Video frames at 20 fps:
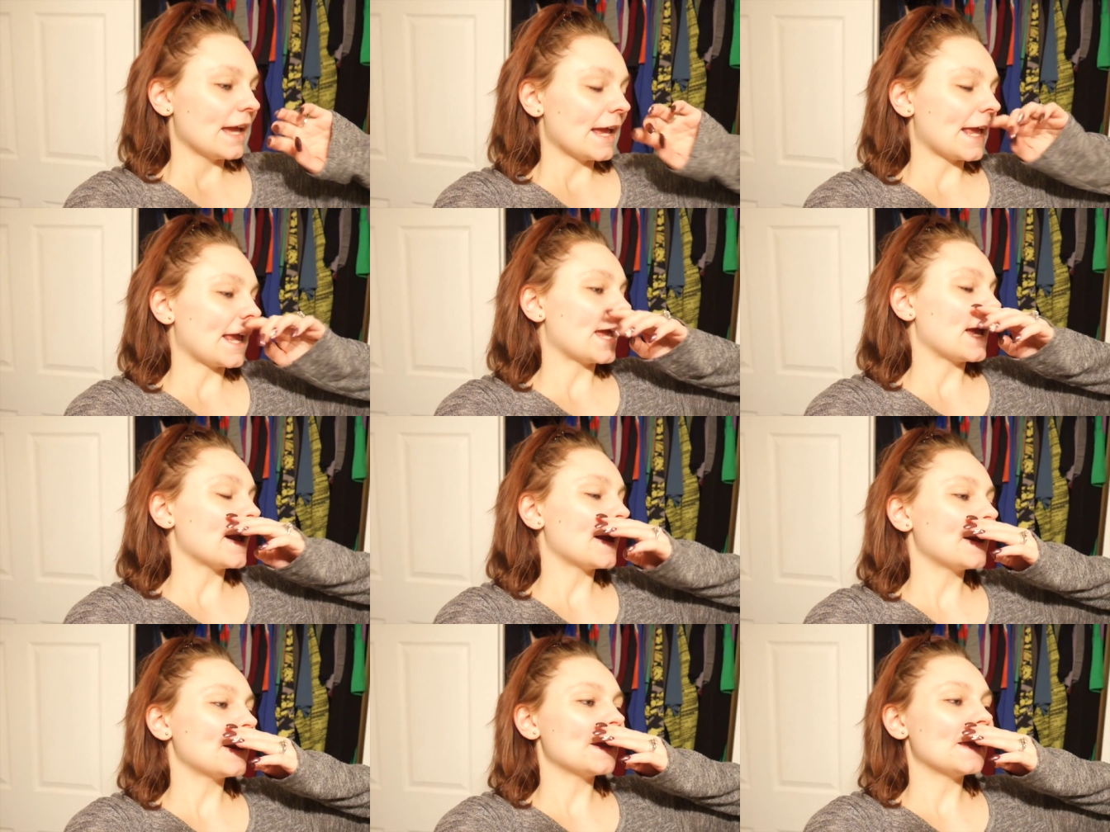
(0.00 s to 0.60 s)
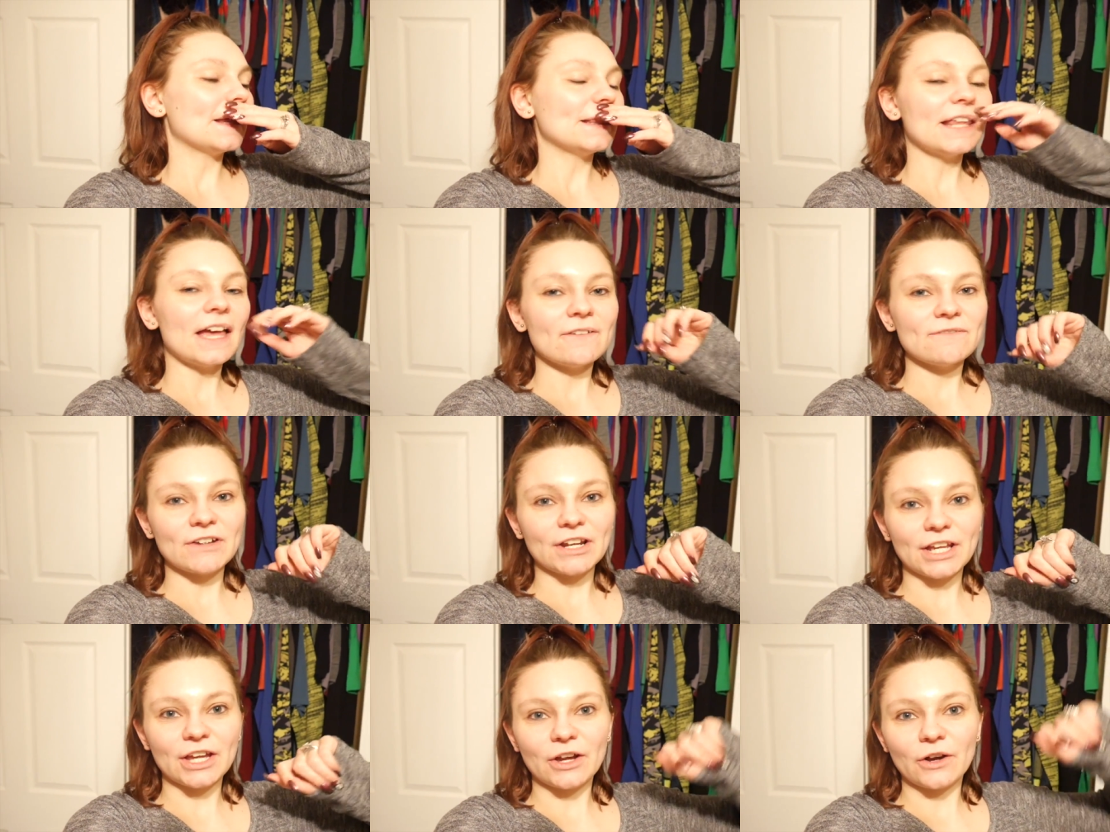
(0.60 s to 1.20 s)
and in that
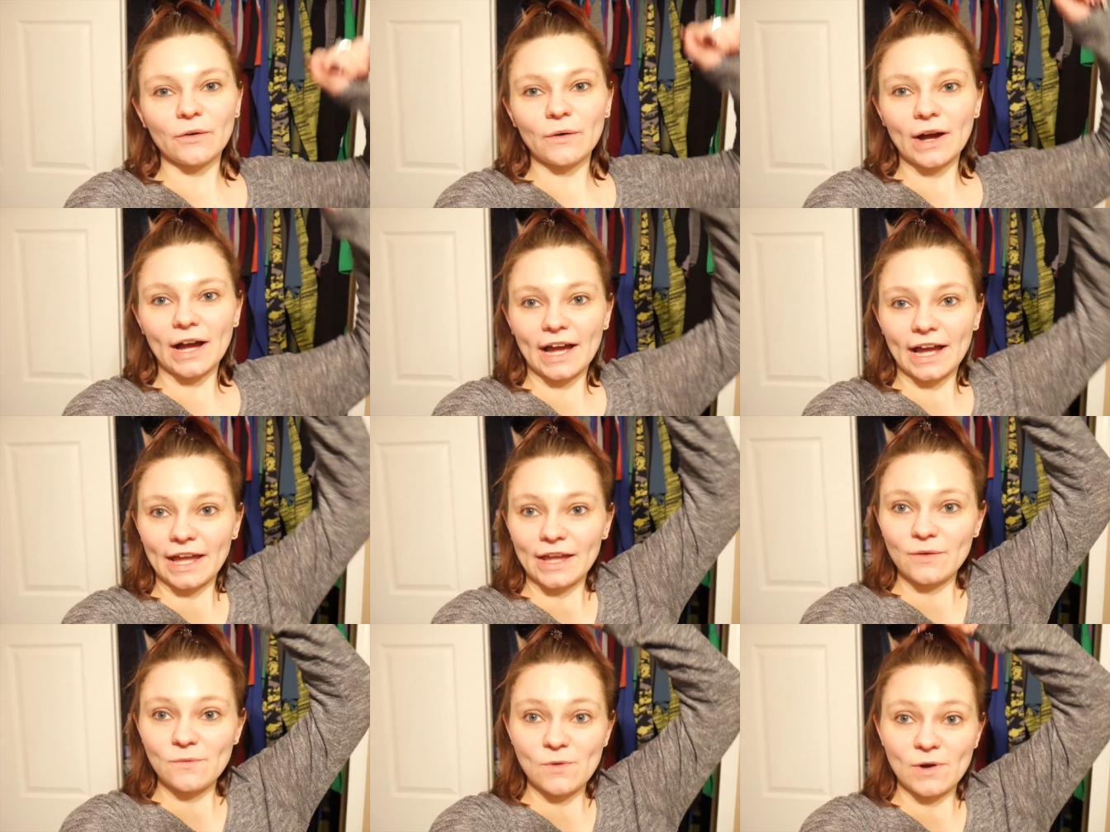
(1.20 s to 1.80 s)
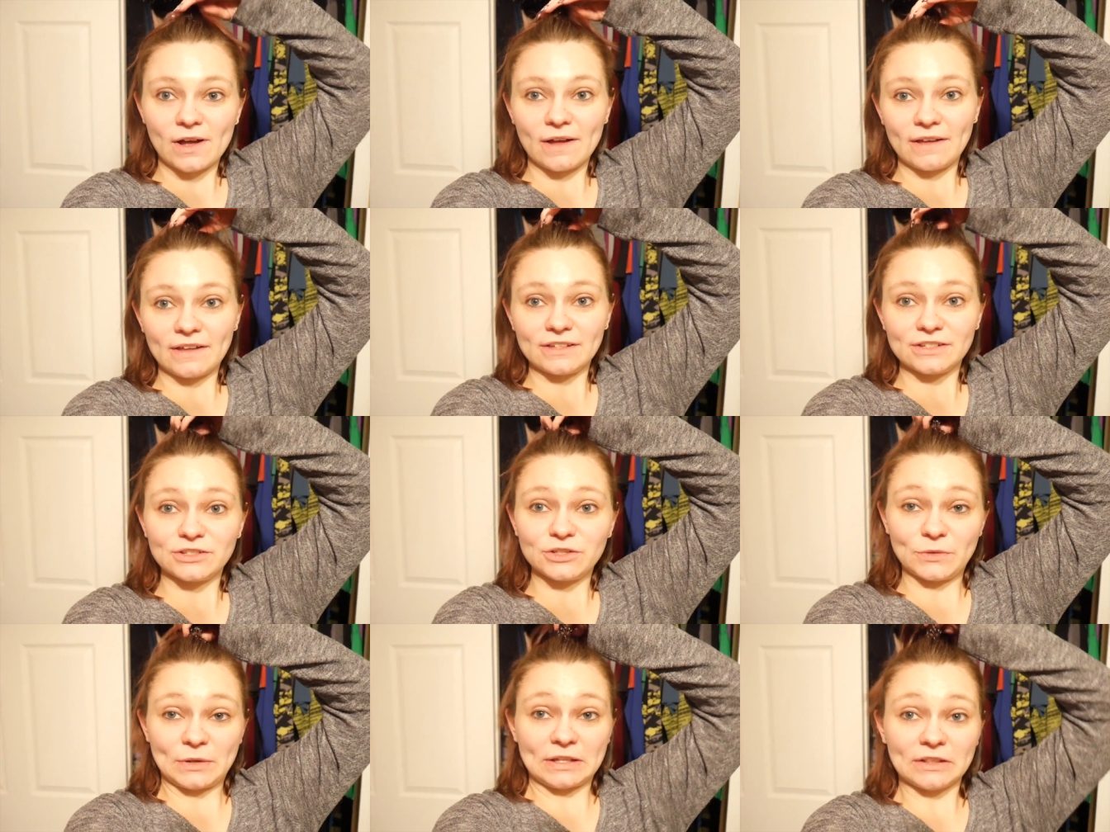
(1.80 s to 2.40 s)
video I
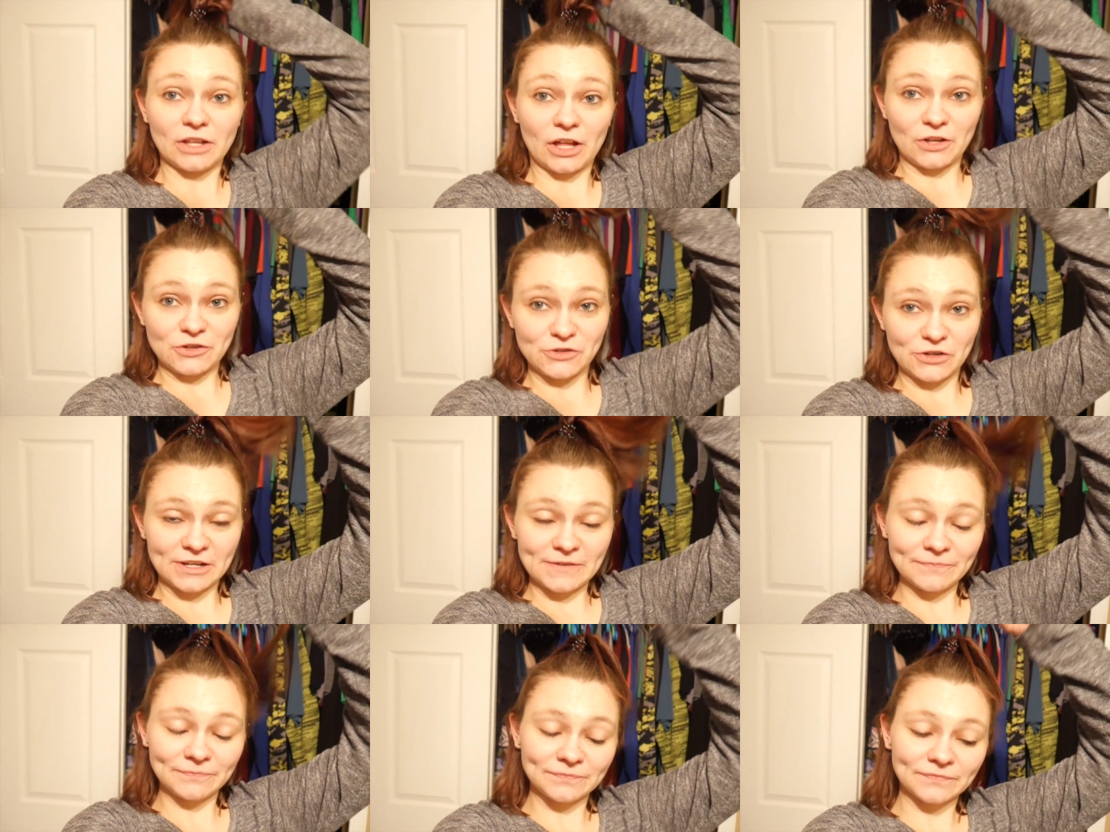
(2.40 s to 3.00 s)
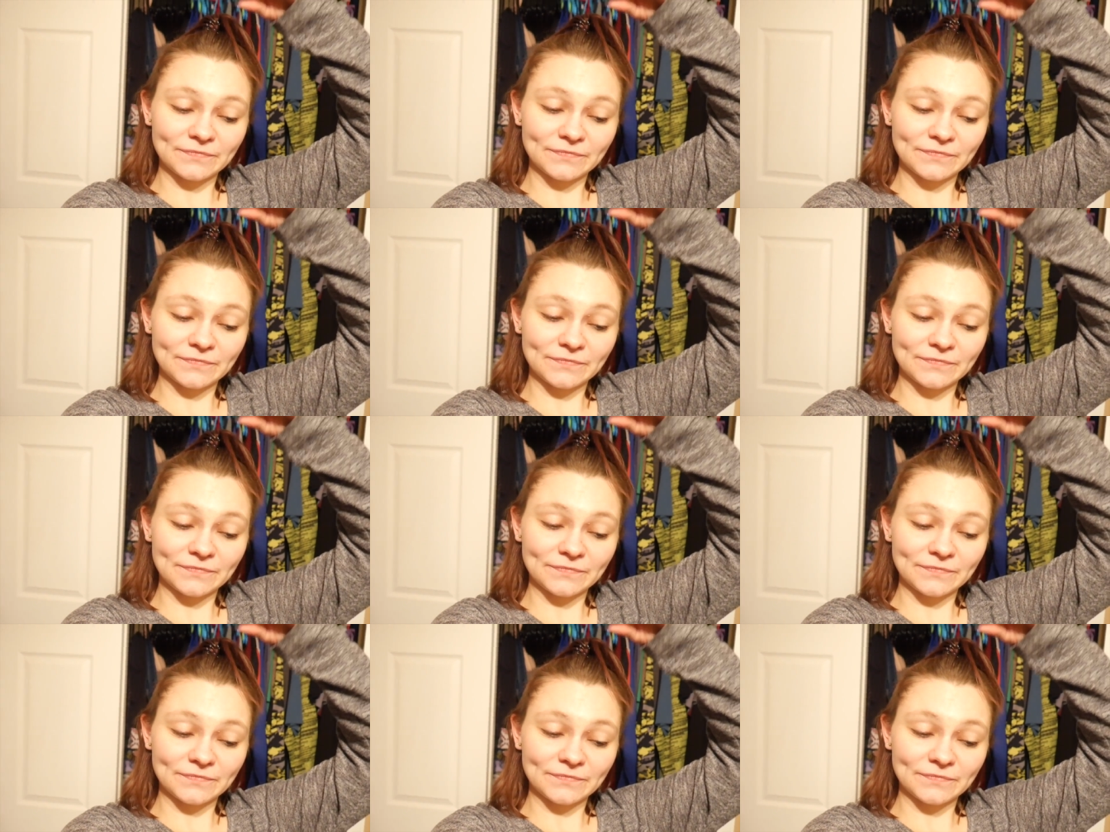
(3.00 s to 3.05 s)
was doing laundry